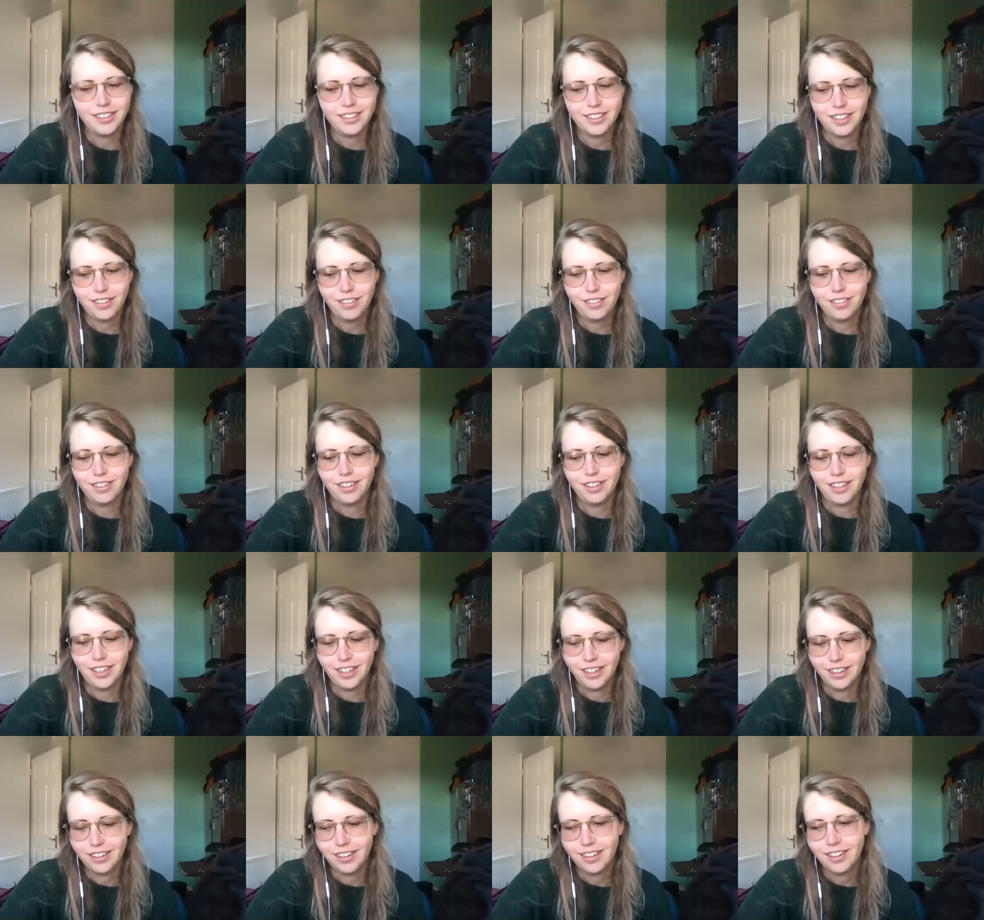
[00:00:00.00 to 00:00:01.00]

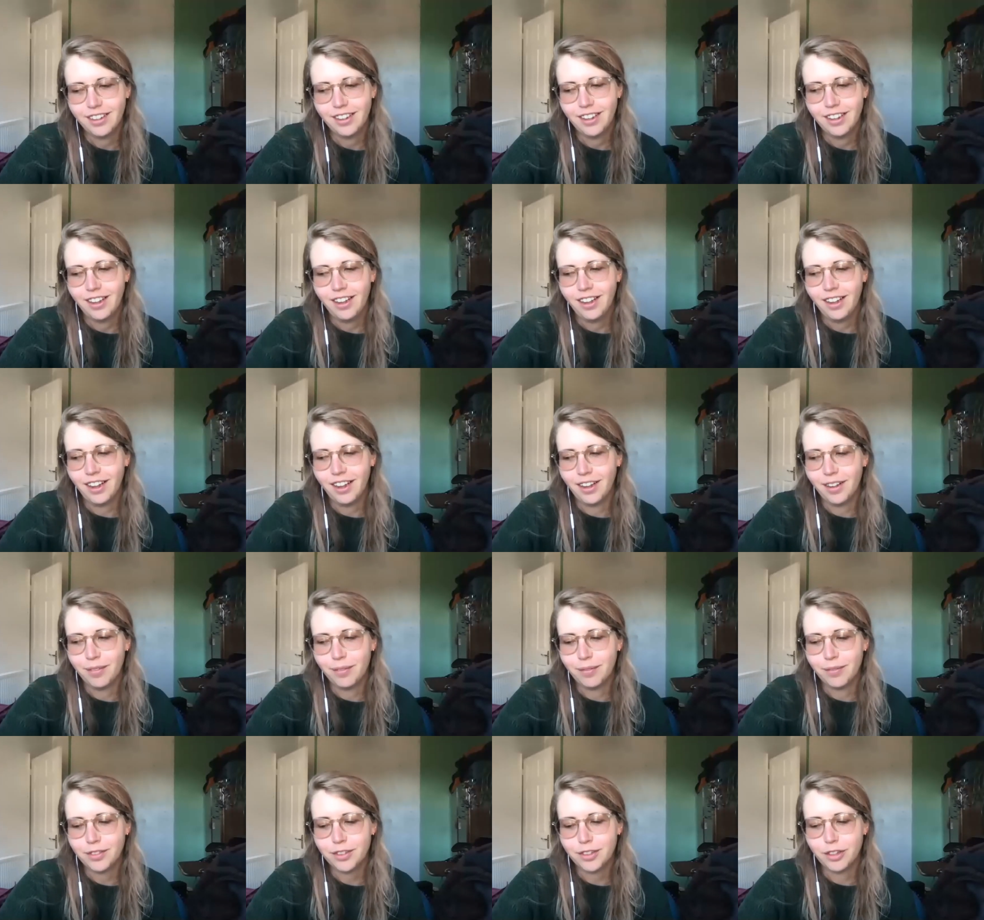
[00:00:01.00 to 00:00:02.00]
definitely.
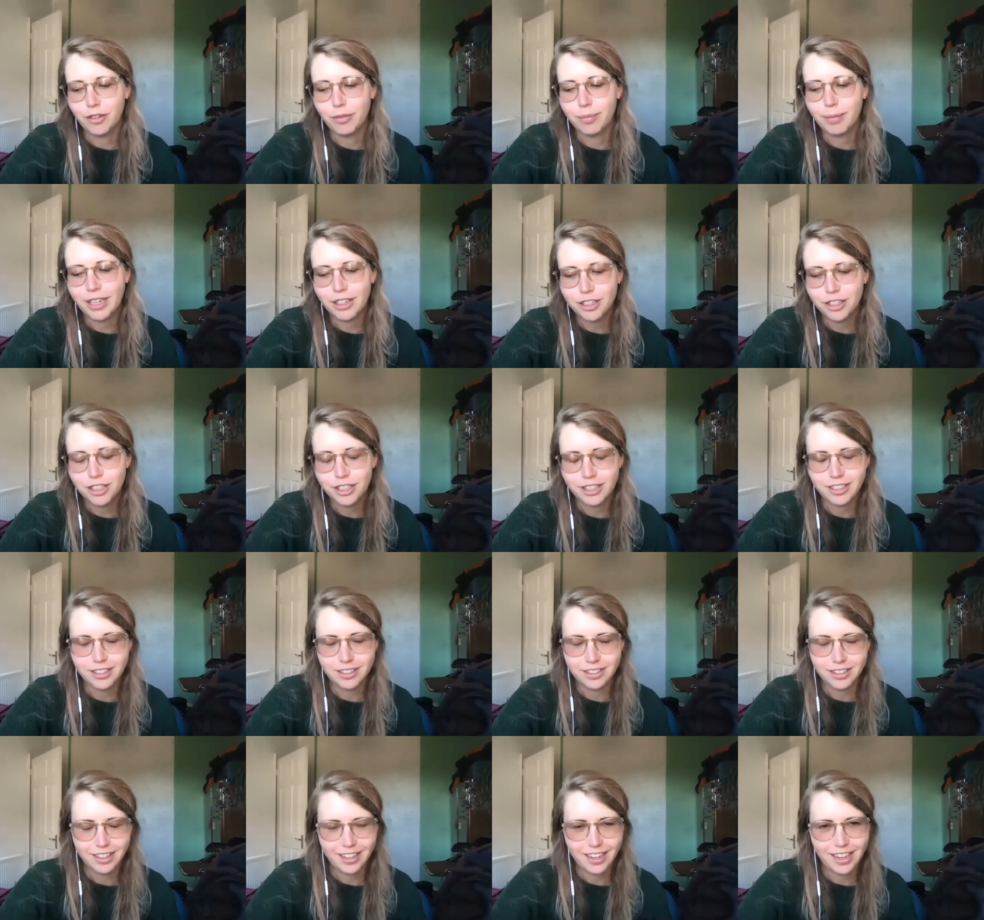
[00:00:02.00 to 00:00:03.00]
So you
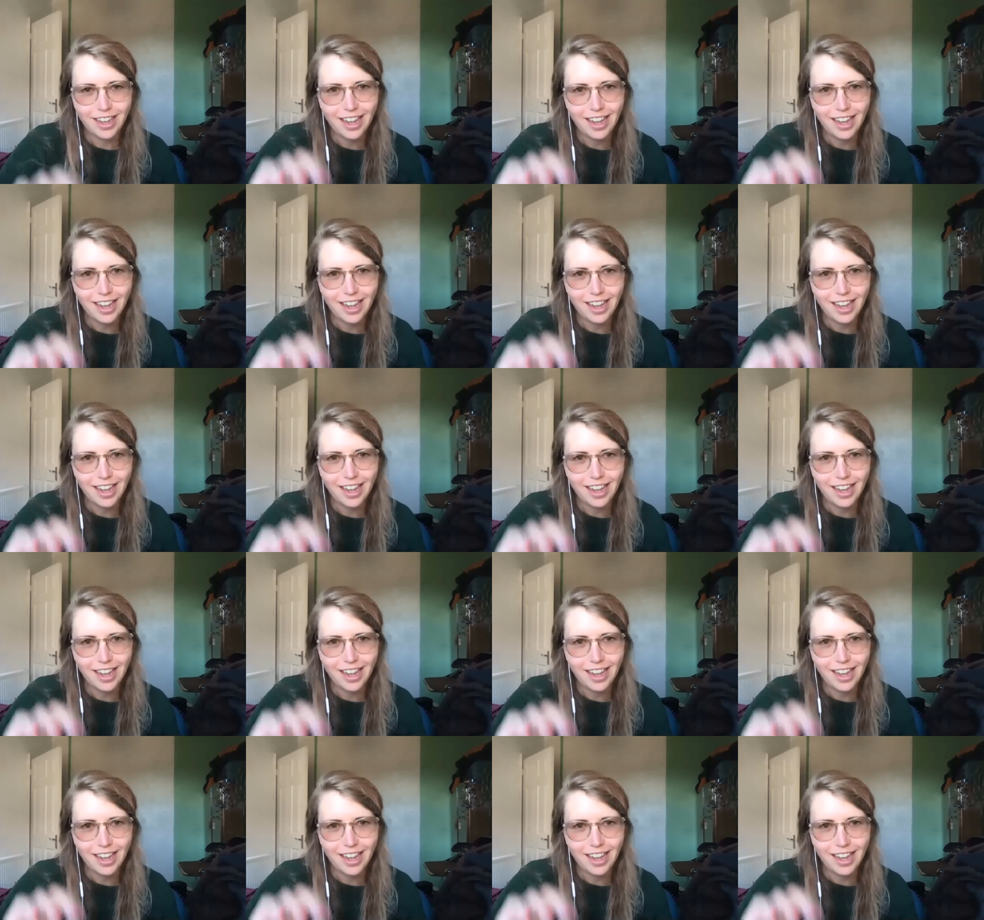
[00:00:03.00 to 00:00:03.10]
mentioned